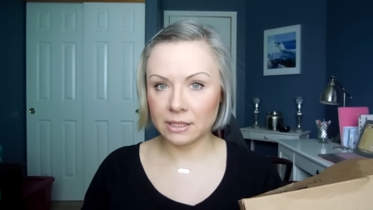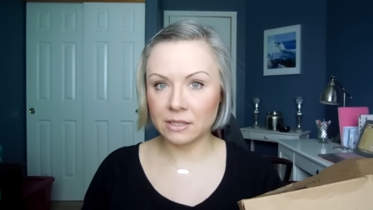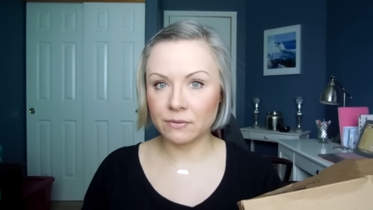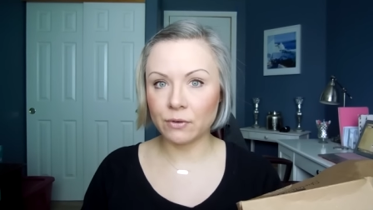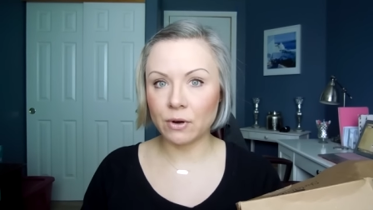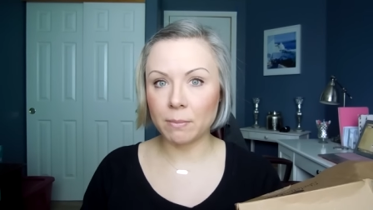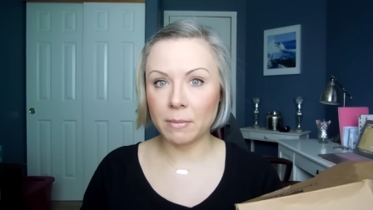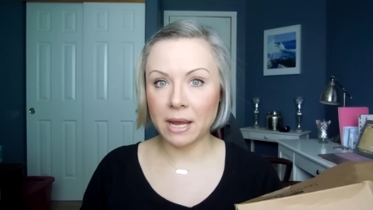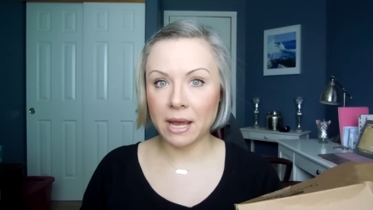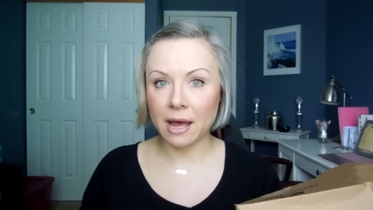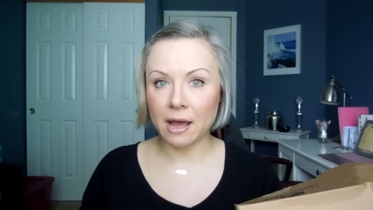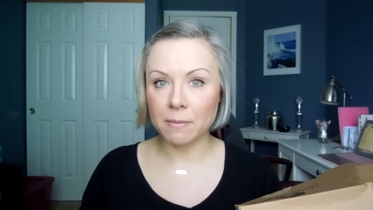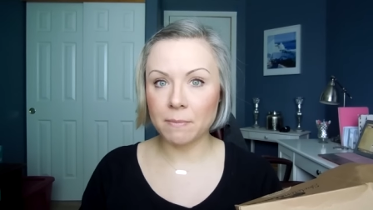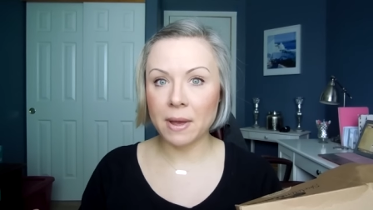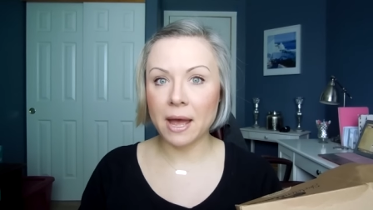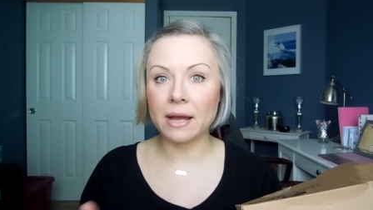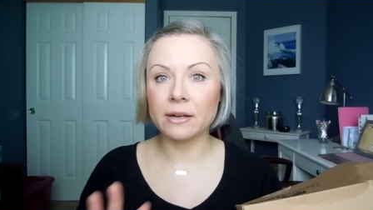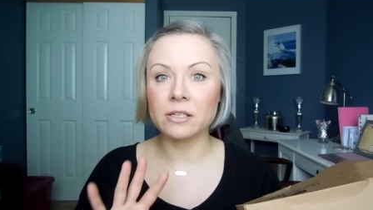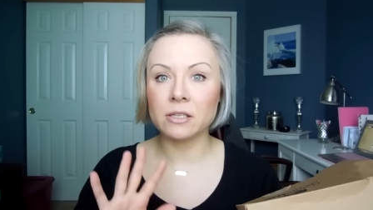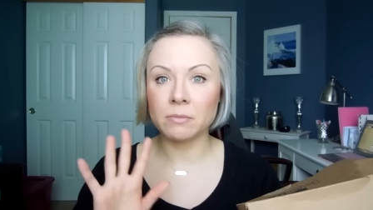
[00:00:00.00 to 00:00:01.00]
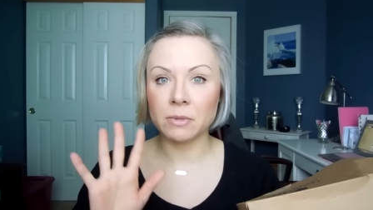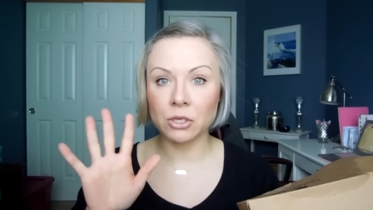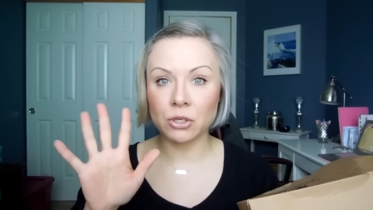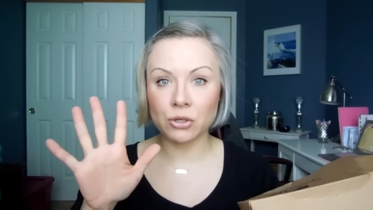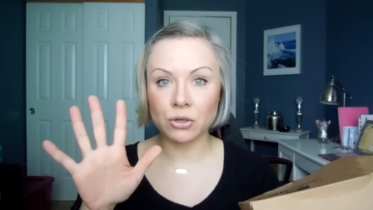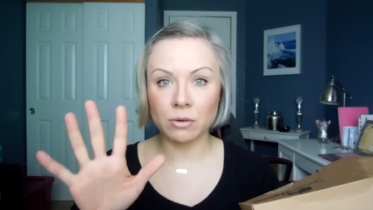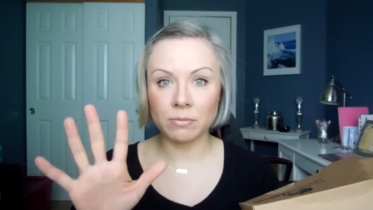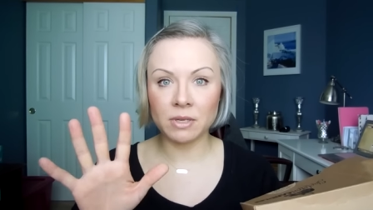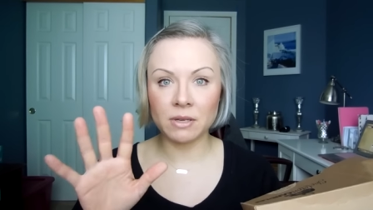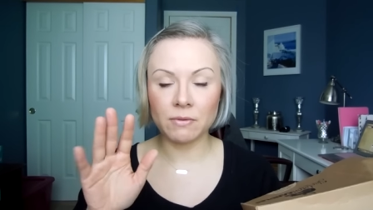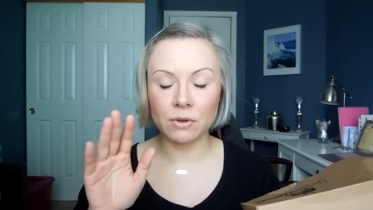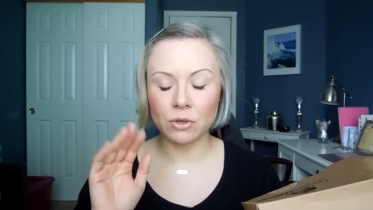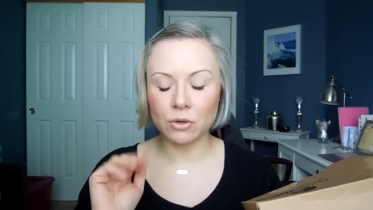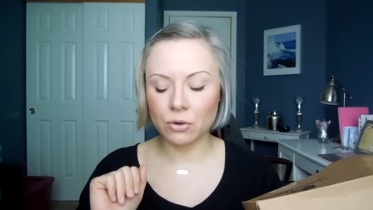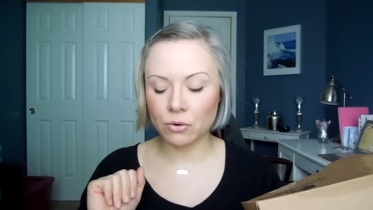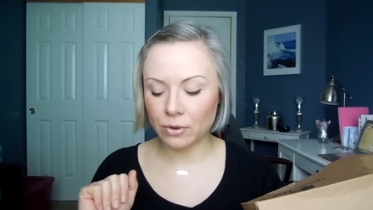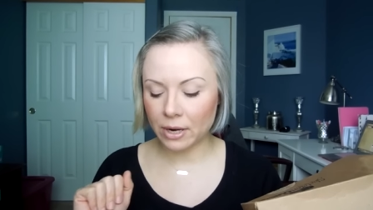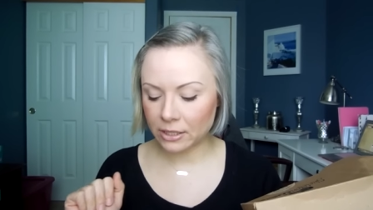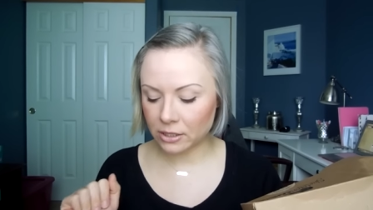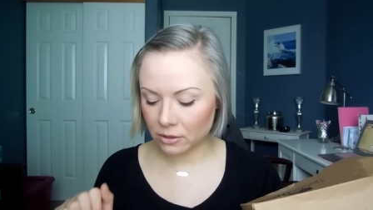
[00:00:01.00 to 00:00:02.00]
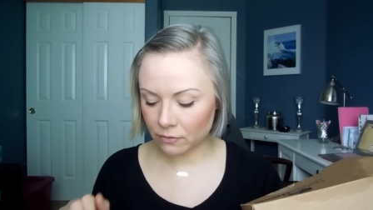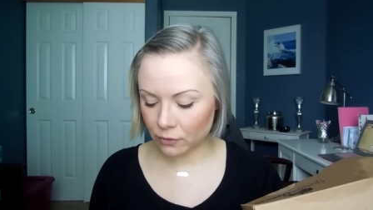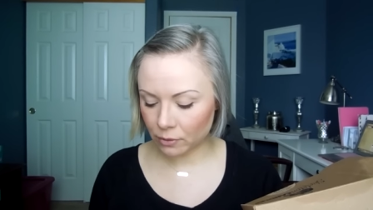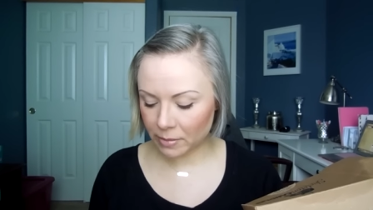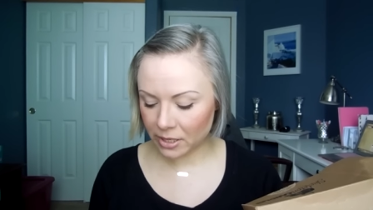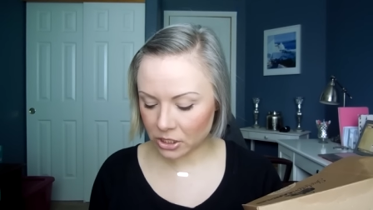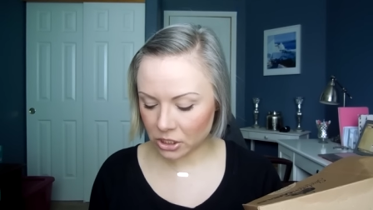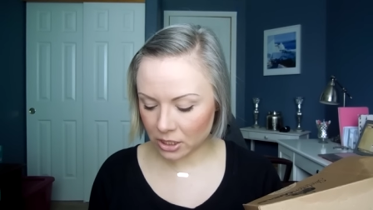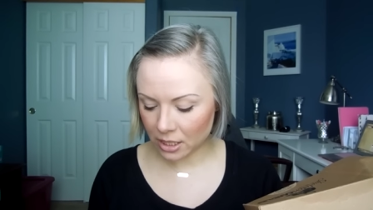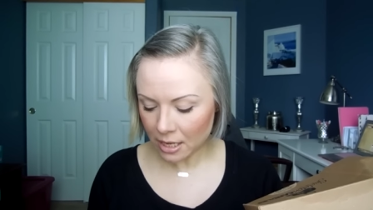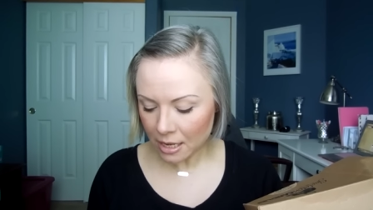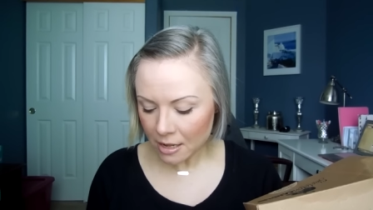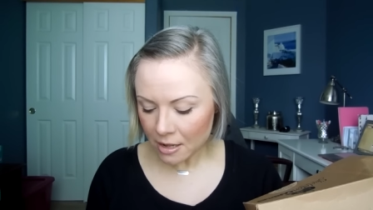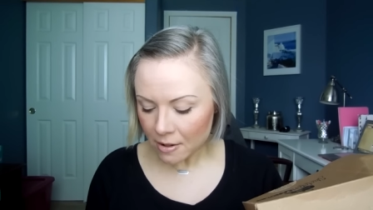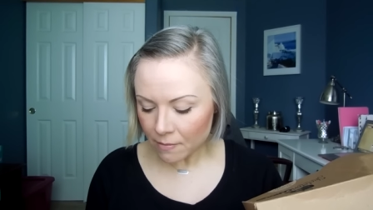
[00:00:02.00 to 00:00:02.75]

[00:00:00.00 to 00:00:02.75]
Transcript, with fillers: it's from my iPad to make sure I'm giving you correct information.